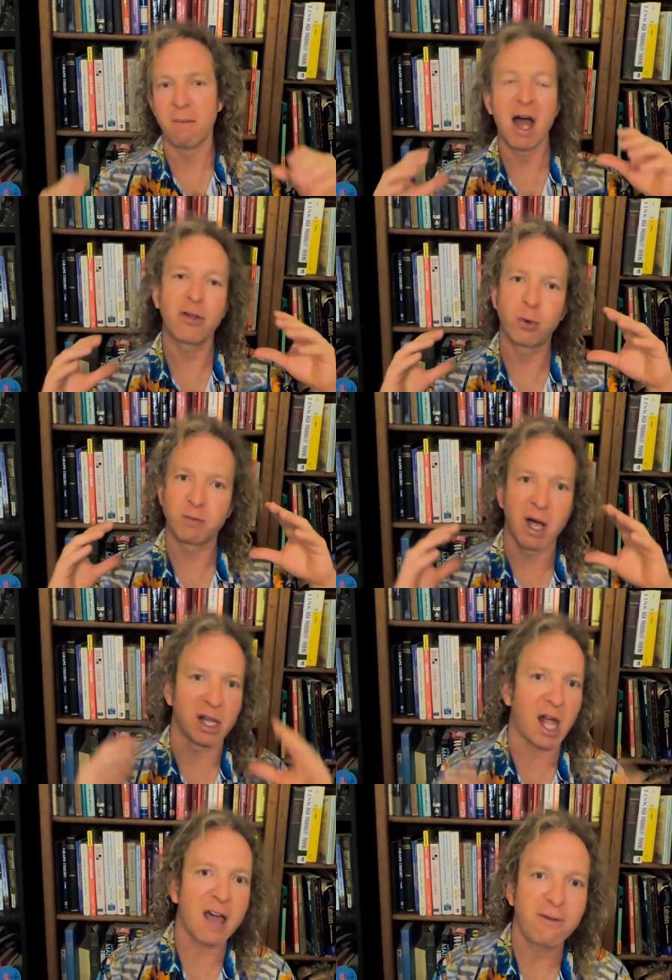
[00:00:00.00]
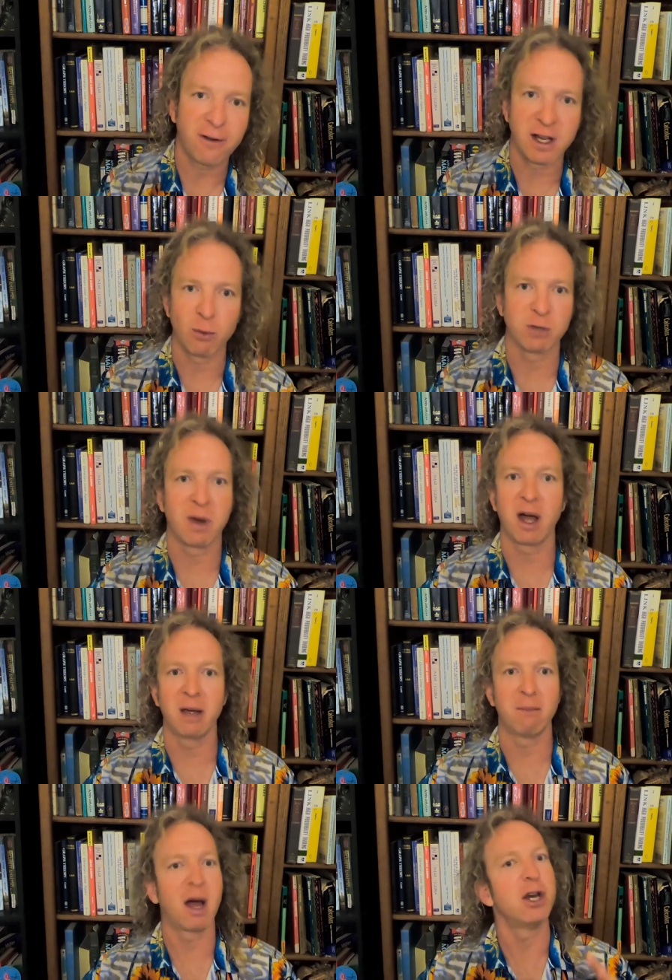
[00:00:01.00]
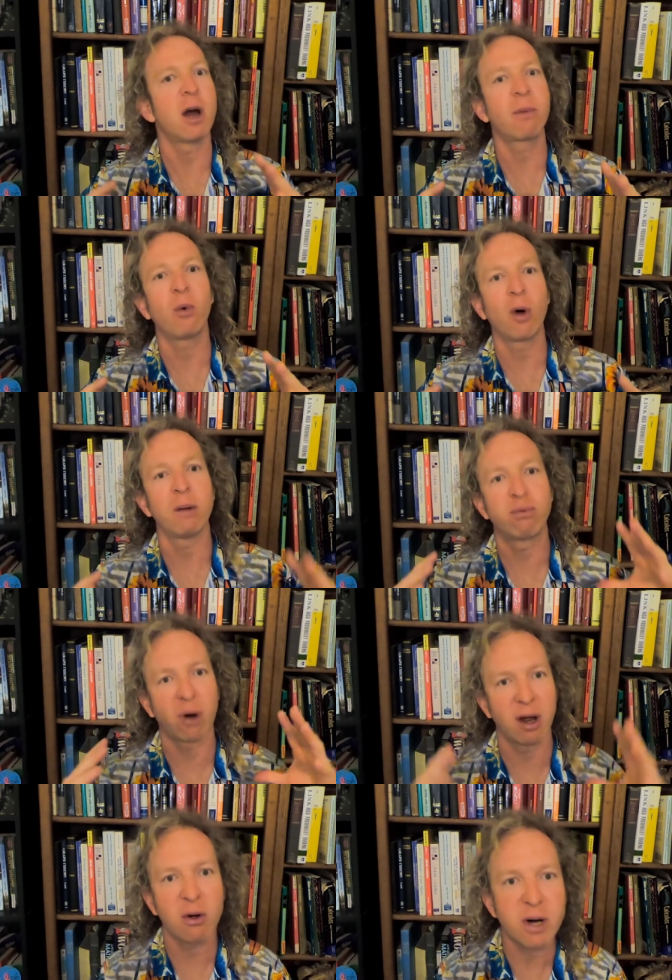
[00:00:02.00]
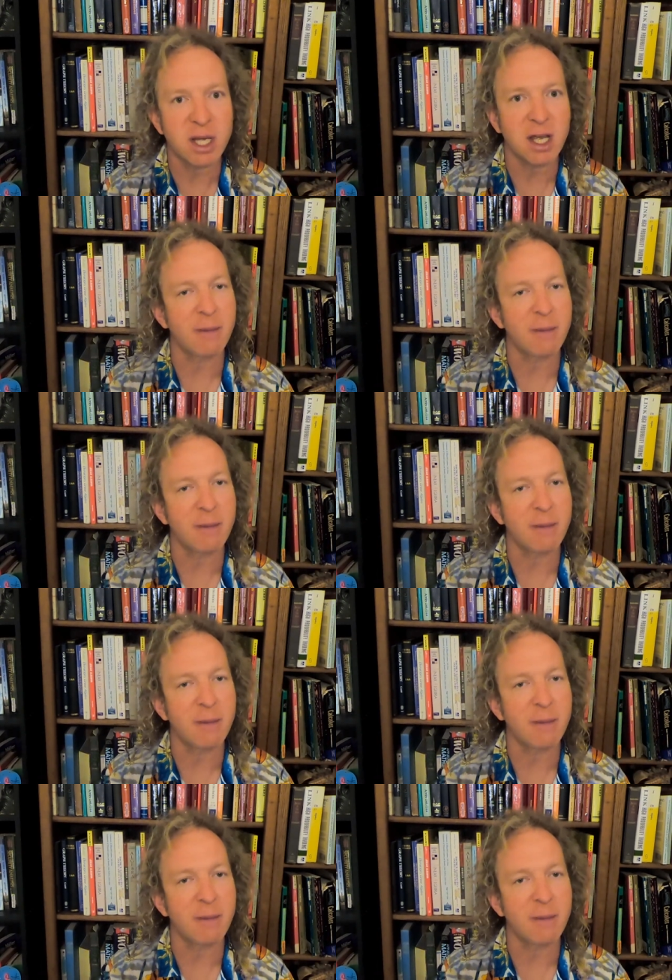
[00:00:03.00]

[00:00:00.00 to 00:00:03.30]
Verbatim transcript: math was my life and it was my, my number one priority.